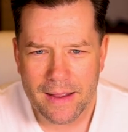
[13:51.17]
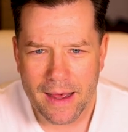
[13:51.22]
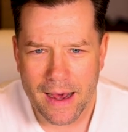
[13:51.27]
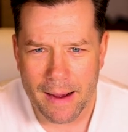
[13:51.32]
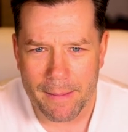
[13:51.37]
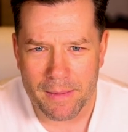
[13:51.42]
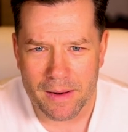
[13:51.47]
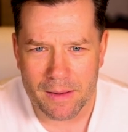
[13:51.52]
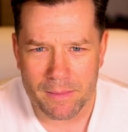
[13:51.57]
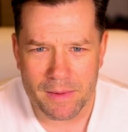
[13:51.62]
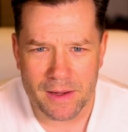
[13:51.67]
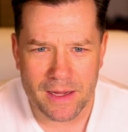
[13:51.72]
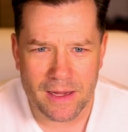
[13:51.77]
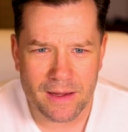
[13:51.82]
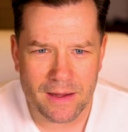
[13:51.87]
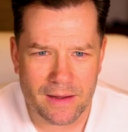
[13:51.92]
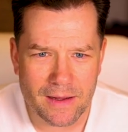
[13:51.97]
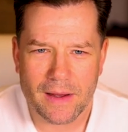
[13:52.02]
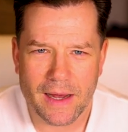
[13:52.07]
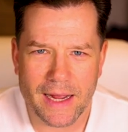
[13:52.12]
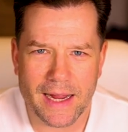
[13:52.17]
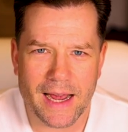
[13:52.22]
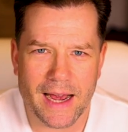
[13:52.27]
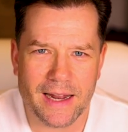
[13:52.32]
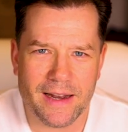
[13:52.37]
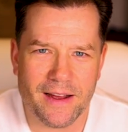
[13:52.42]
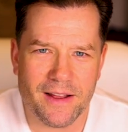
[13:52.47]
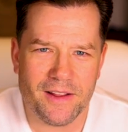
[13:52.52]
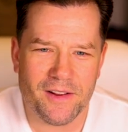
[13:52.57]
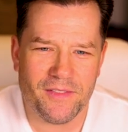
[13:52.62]
I
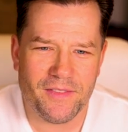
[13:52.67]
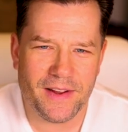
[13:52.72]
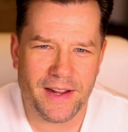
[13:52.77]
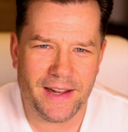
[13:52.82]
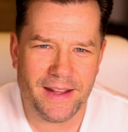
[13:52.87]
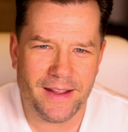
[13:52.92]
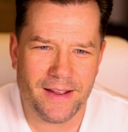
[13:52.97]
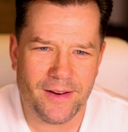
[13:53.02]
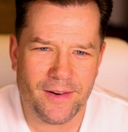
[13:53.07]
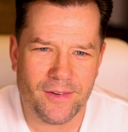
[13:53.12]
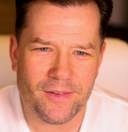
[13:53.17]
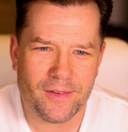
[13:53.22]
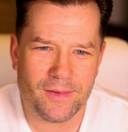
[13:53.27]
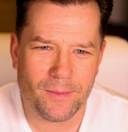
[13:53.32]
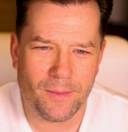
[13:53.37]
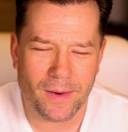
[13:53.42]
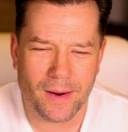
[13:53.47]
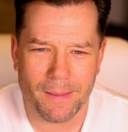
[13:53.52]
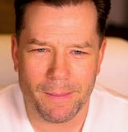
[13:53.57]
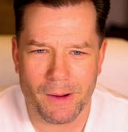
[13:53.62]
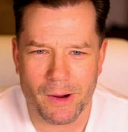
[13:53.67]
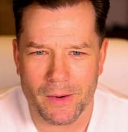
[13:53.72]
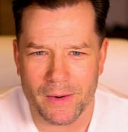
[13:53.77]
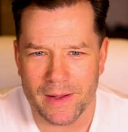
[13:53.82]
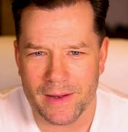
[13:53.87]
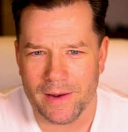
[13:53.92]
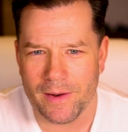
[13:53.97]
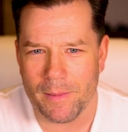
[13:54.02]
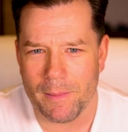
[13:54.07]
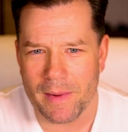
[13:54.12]
got other videos where I'm going
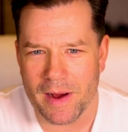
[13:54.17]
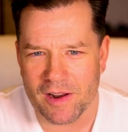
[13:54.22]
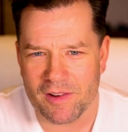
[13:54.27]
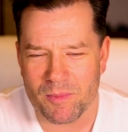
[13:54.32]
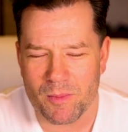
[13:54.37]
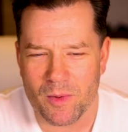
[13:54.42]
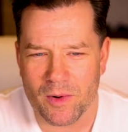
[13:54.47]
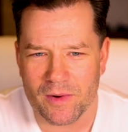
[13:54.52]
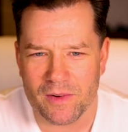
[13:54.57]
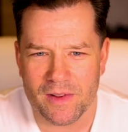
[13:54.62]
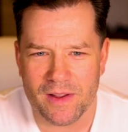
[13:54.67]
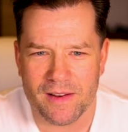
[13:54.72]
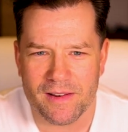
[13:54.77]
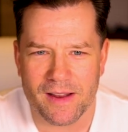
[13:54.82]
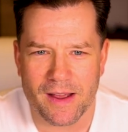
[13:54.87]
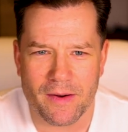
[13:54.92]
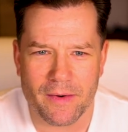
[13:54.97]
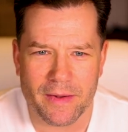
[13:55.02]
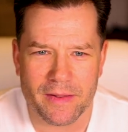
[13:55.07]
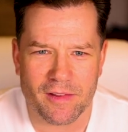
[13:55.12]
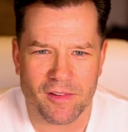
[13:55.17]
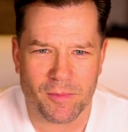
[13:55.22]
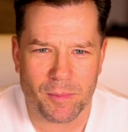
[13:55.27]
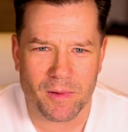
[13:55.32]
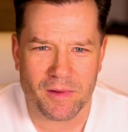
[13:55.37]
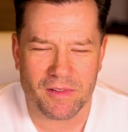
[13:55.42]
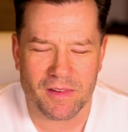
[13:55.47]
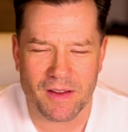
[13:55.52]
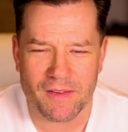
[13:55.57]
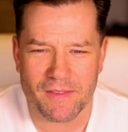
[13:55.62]
into much more detail on the
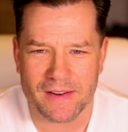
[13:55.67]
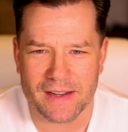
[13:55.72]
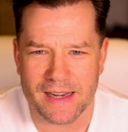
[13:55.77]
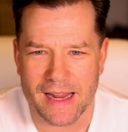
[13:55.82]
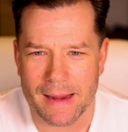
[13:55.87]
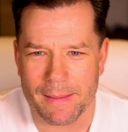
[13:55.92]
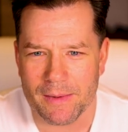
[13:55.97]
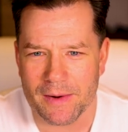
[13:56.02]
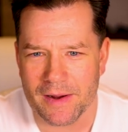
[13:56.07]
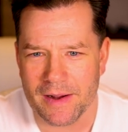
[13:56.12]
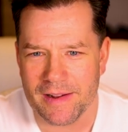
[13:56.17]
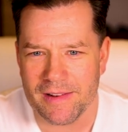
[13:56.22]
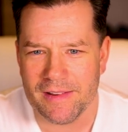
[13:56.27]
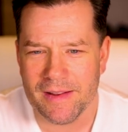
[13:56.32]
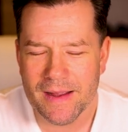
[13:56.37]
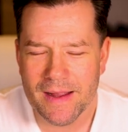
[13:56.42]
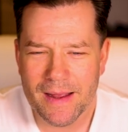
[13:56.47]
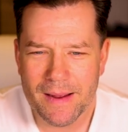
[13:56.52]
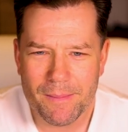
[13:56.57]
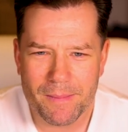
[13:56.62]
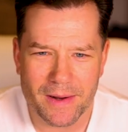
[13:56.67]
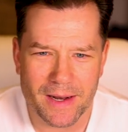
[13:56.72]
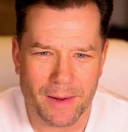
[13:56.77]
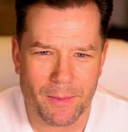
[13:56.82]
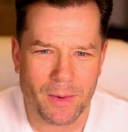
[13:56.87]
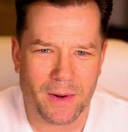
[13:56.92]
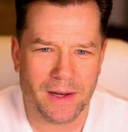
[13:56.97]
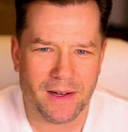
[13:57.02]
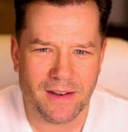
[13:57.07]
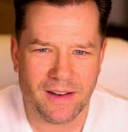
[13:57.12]
specific neighborhoods, but I
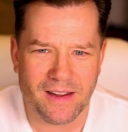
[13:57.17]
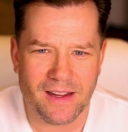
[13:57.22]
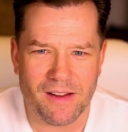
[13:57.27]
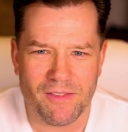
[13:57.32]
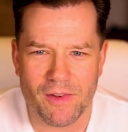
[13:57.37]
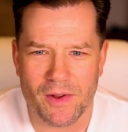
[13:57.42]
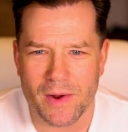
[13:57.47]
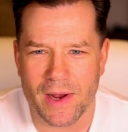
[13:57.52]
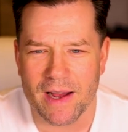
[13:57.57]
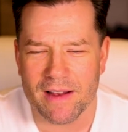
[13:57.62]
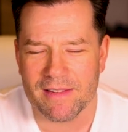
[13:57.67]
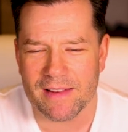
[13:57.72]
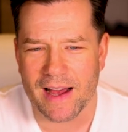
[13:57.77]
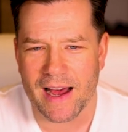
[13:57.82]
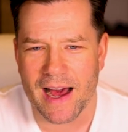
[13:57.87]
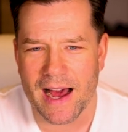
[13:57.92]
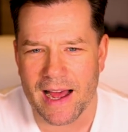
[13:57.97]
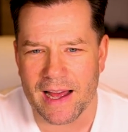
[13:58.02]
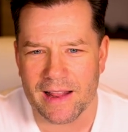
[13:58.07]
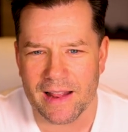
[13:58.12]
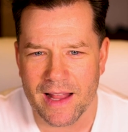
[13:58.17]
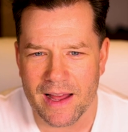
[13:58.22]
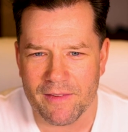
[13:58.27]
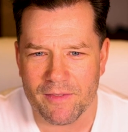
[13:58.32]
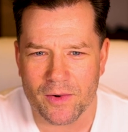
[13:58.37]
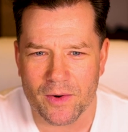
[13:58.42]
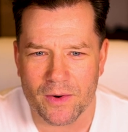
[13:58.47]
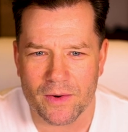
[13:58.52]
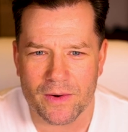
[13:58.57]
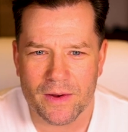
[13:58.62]
wanted to give you guys a high
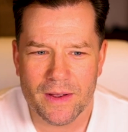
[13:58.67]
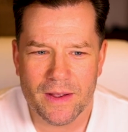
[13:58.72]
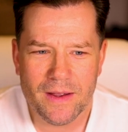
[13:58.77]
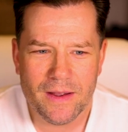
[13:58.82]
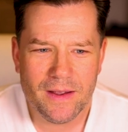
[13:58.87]
level